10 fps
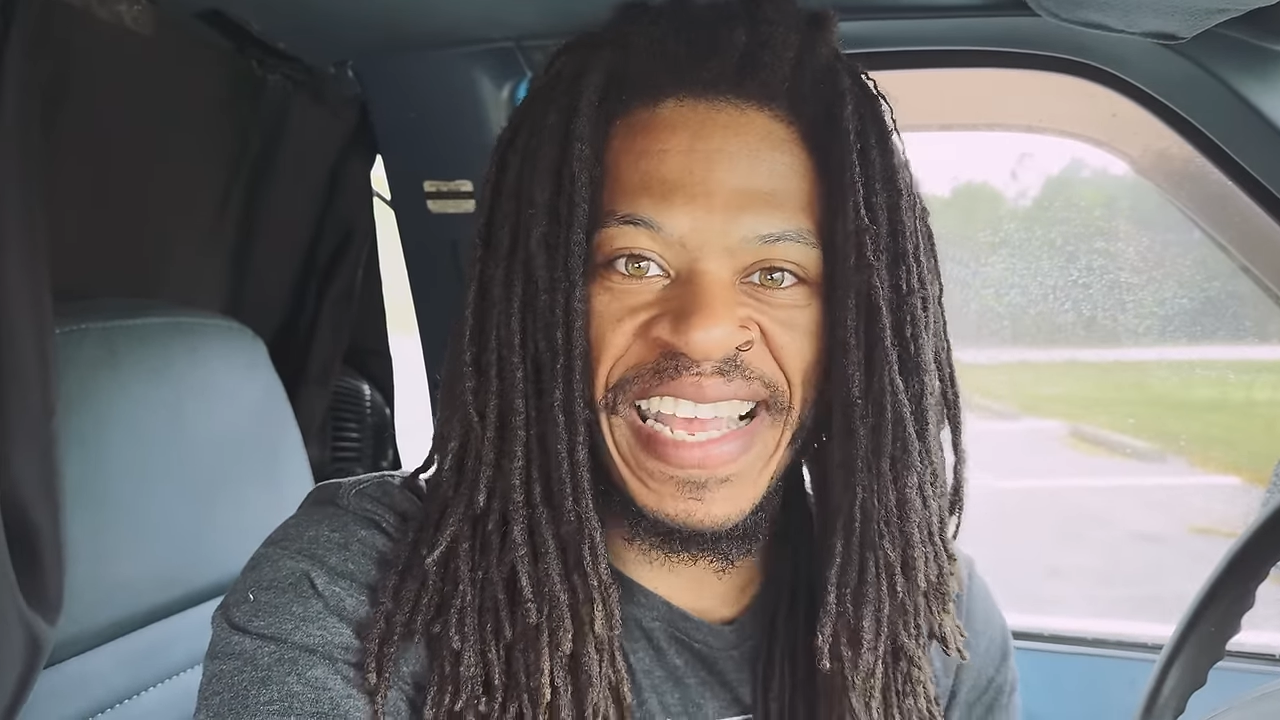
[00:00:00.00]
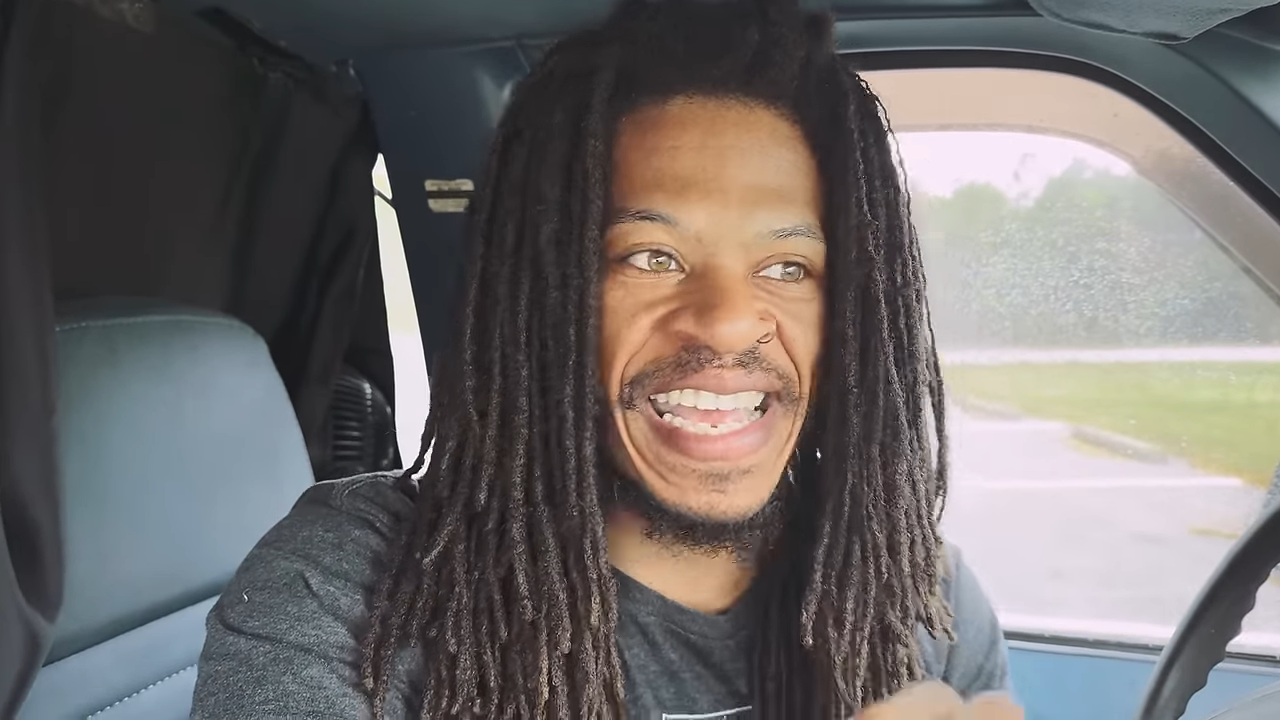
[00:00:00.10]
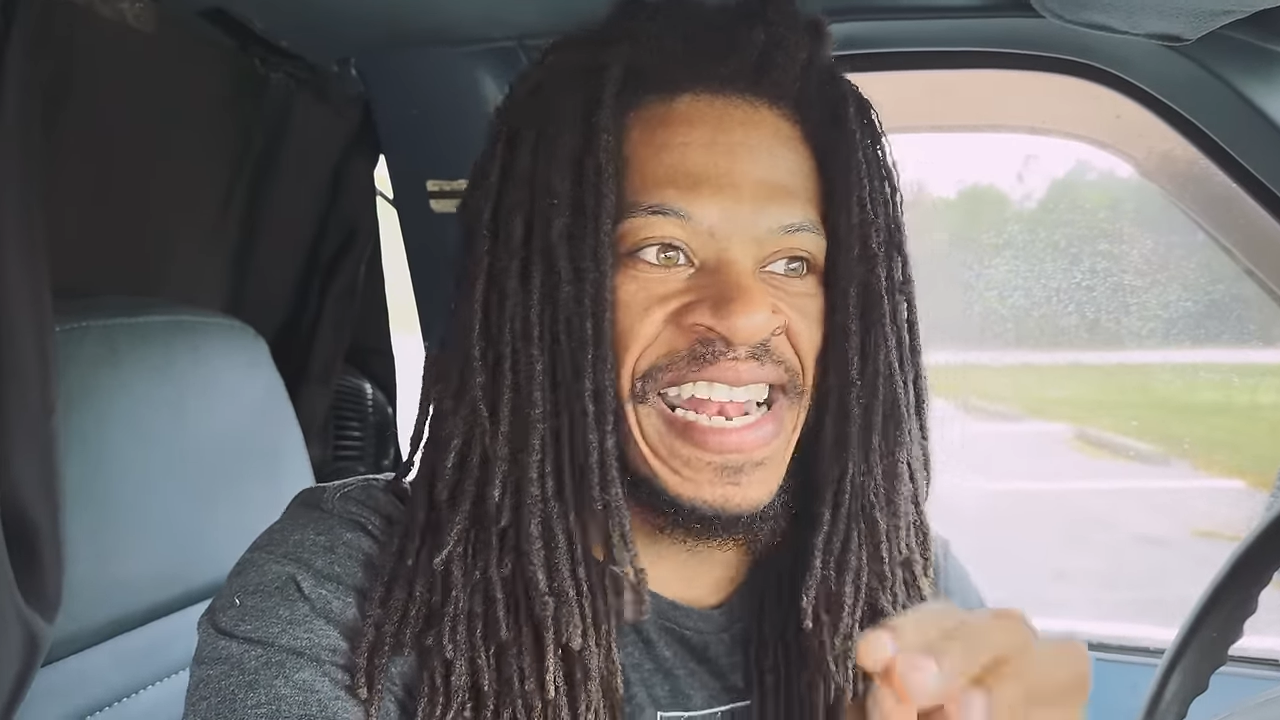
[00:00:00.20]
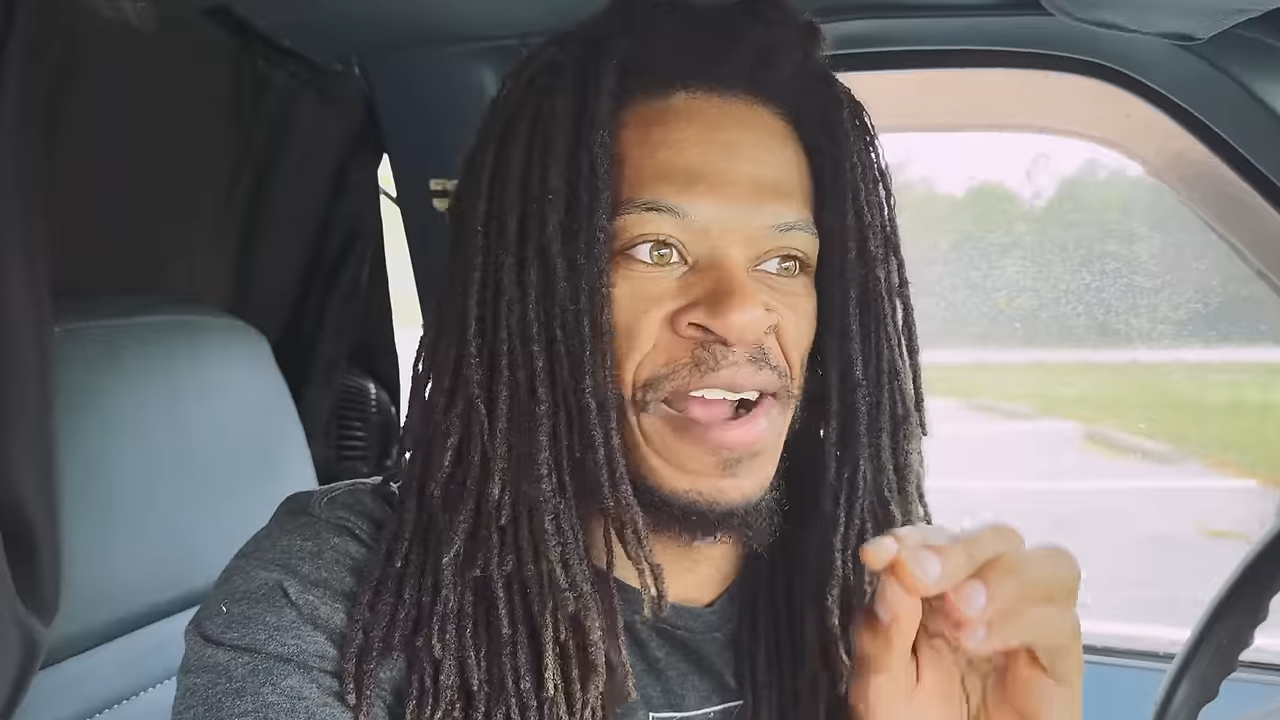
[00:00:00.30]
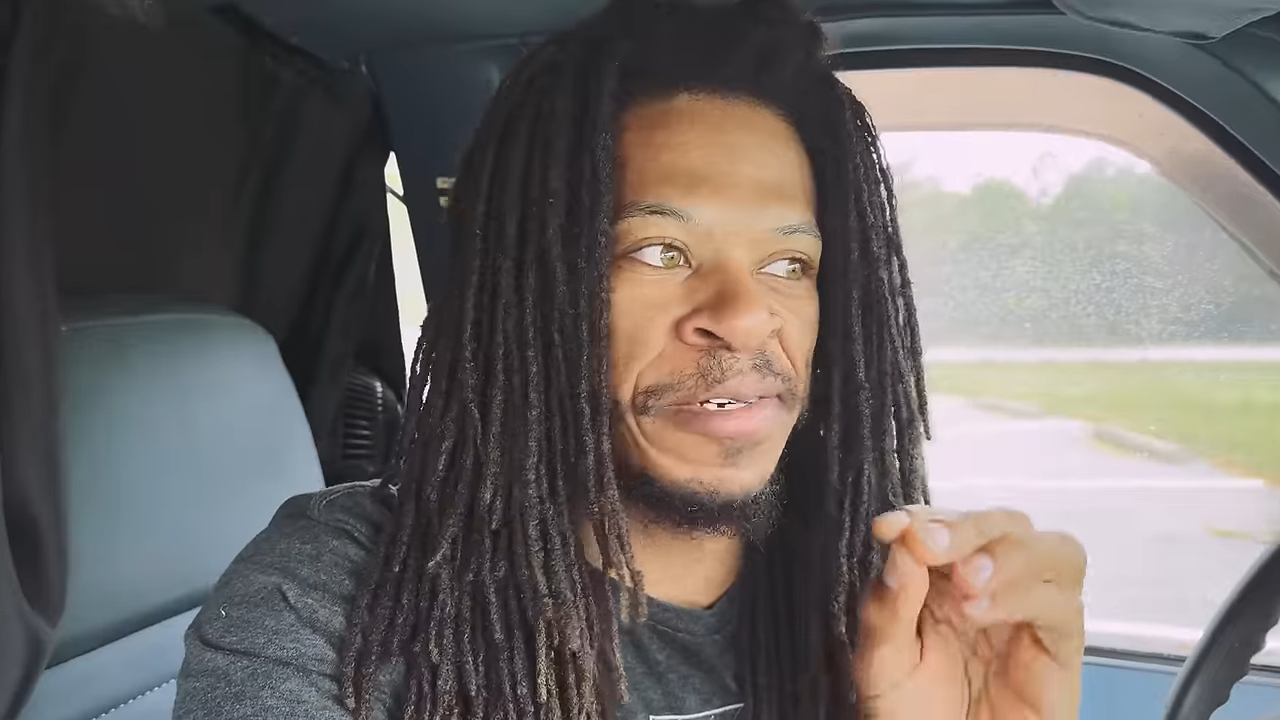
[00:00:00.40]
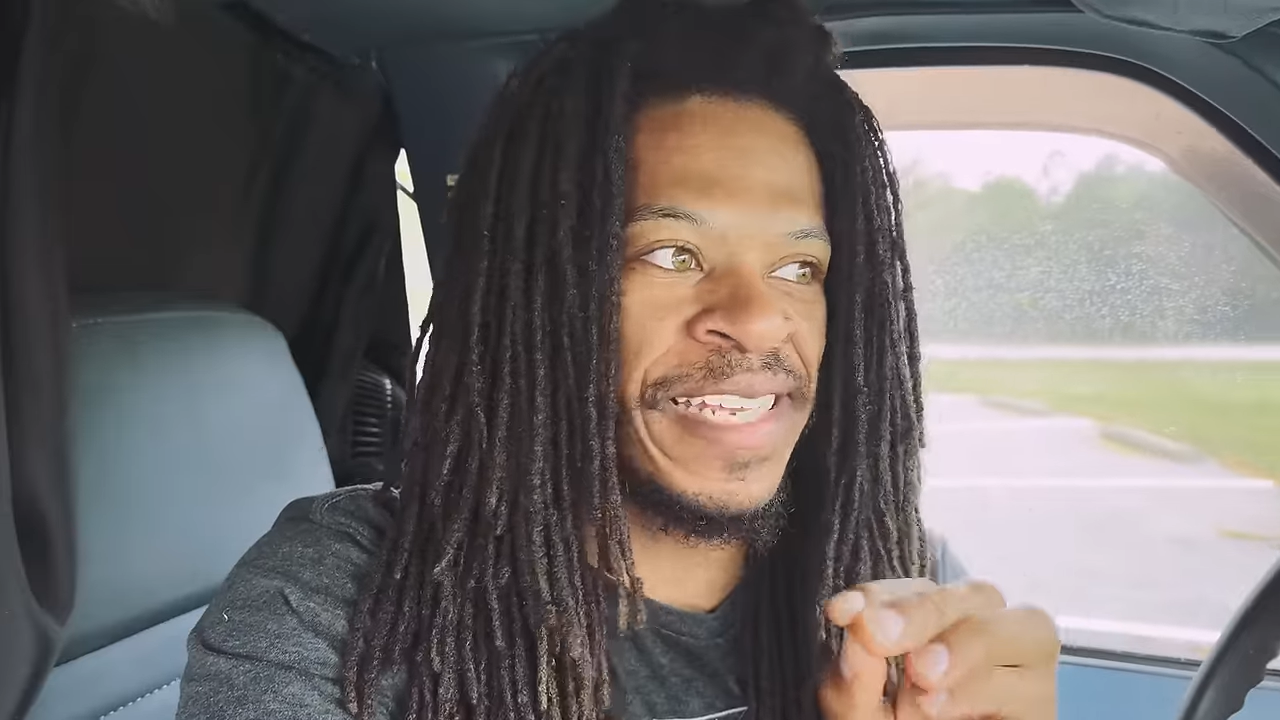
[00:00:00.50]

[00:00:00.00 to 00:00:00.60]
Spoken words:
and I was